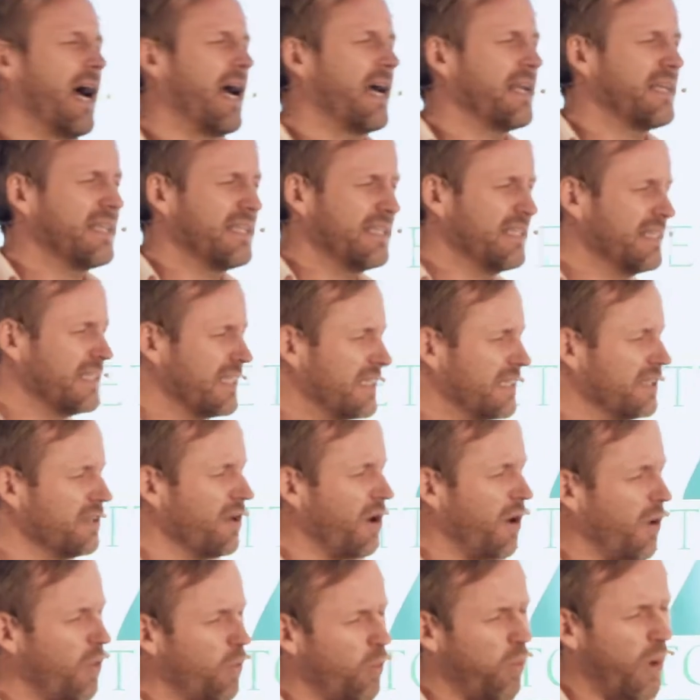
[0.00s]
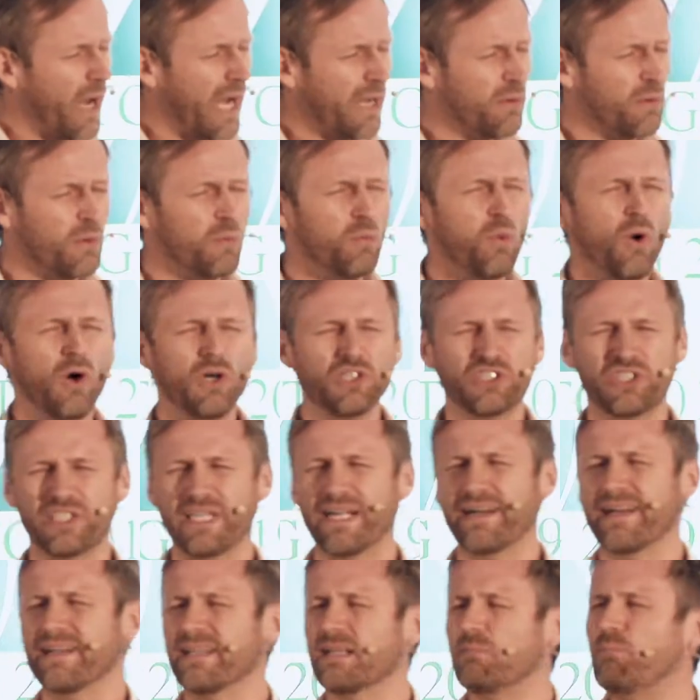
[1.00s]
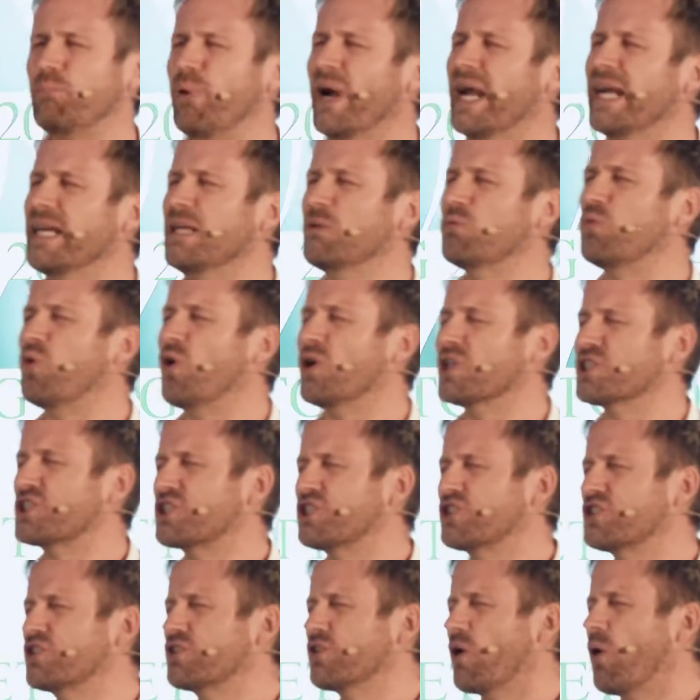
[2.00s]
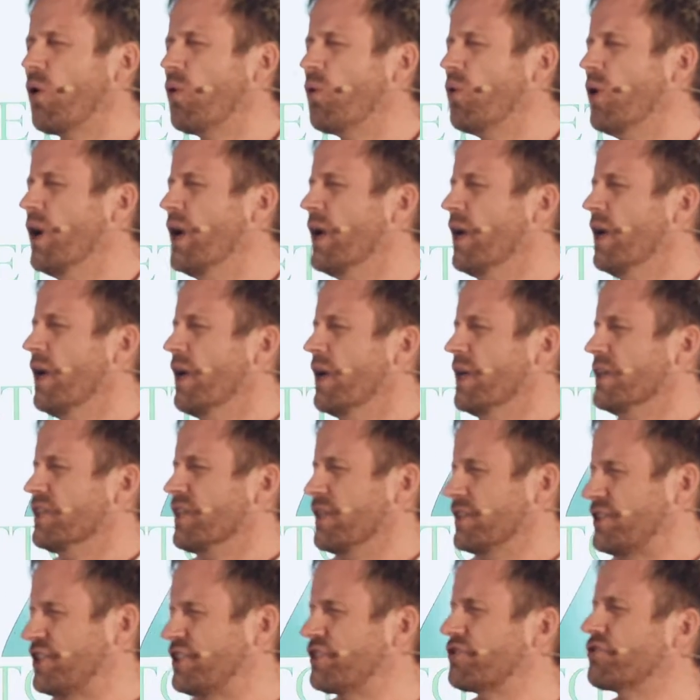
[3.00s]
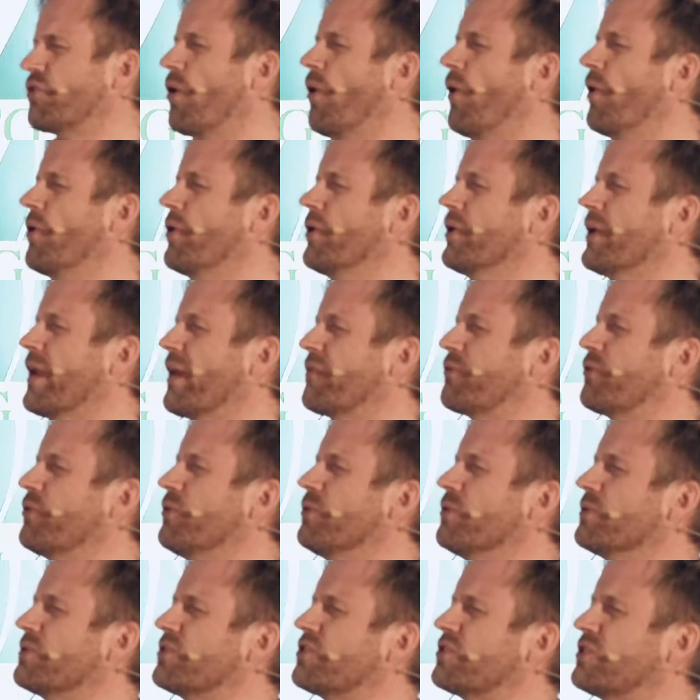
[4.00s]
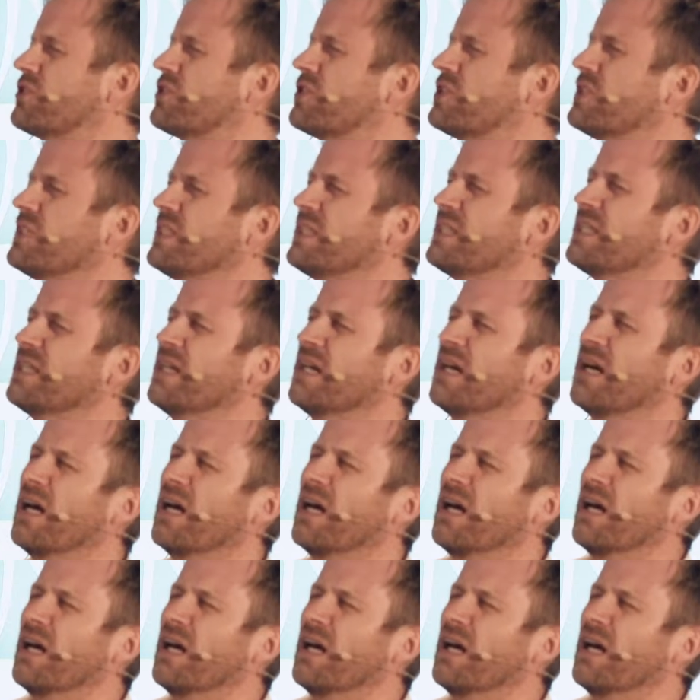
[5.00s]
I didn't know why we was here, and the pain was so strong that you see